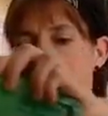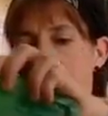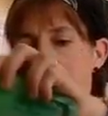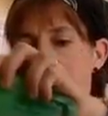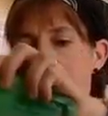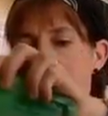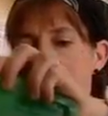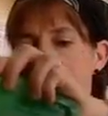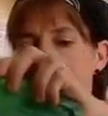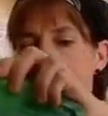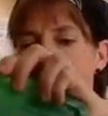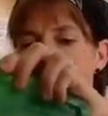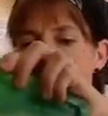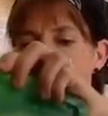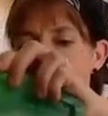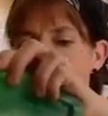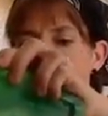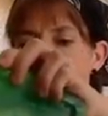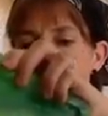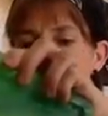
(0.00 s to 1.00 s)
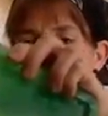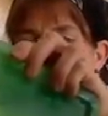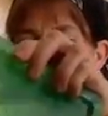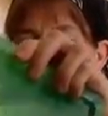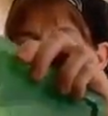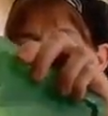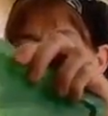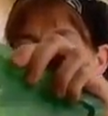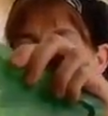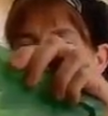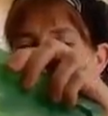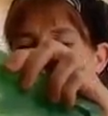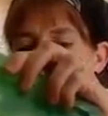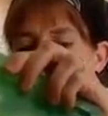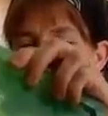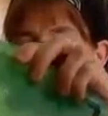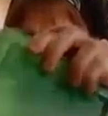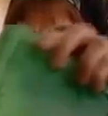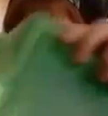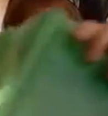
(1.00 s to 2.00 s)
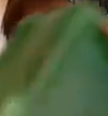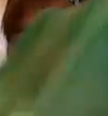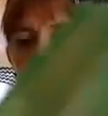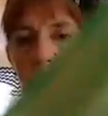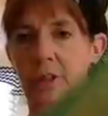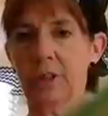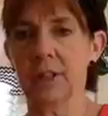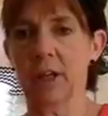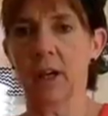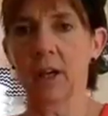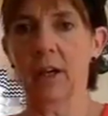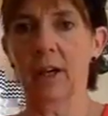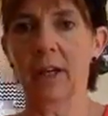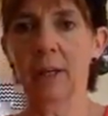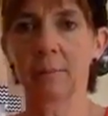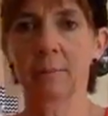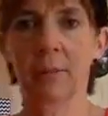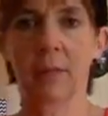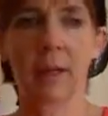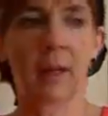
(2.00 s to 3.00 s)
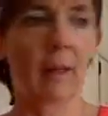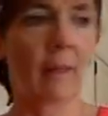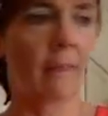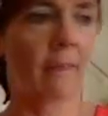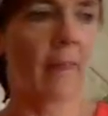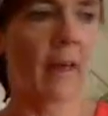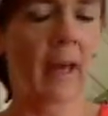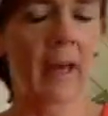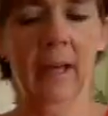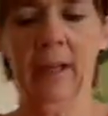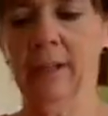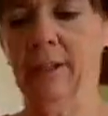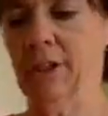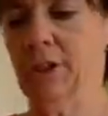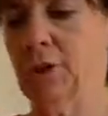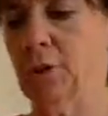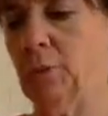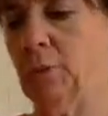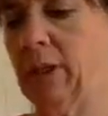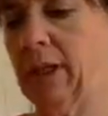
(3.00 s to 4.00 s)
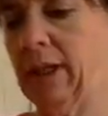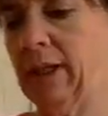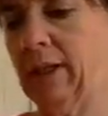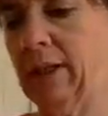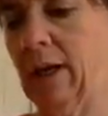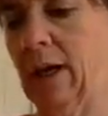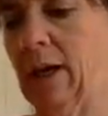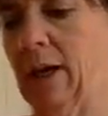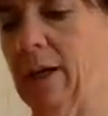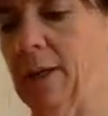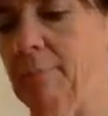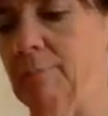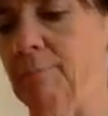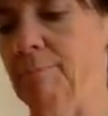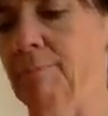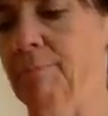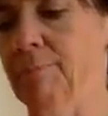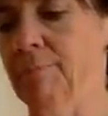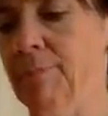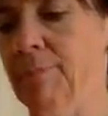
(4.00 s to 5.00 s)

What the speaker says: Now, obviously, this takes a little more time than doing, well,